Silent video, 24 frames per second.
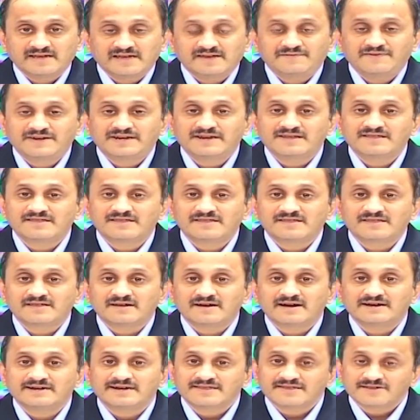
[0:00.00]
If it is
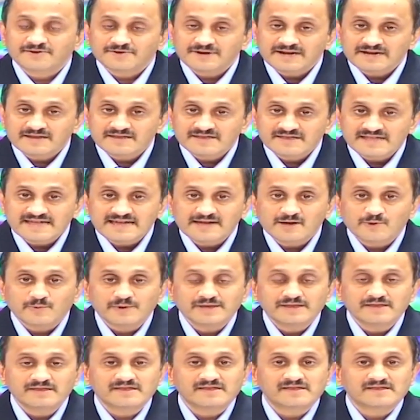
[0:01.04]
a discrete
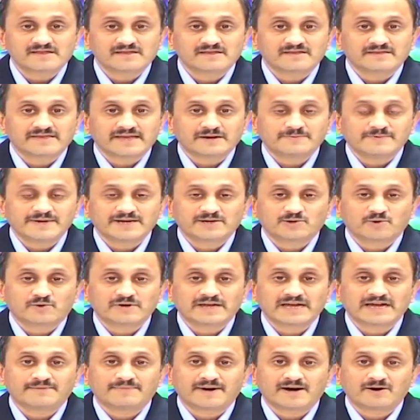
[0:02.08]
sequence, that we are
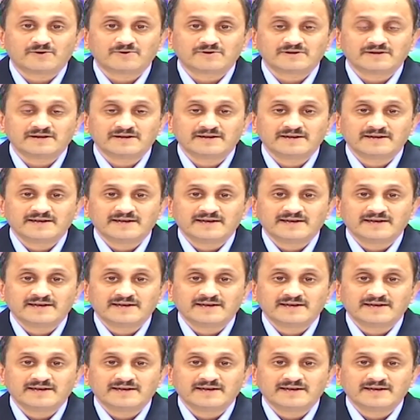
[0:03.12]
talking about,